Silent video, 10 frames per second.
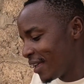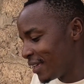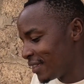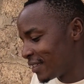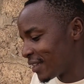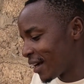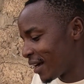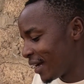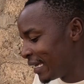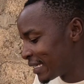Is
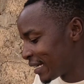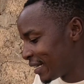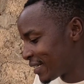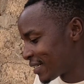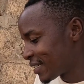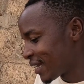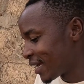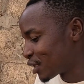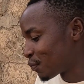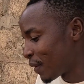internet
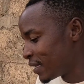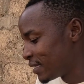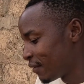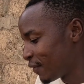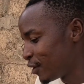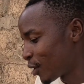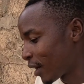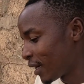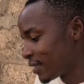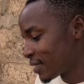expensive in your
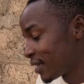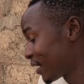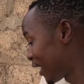country?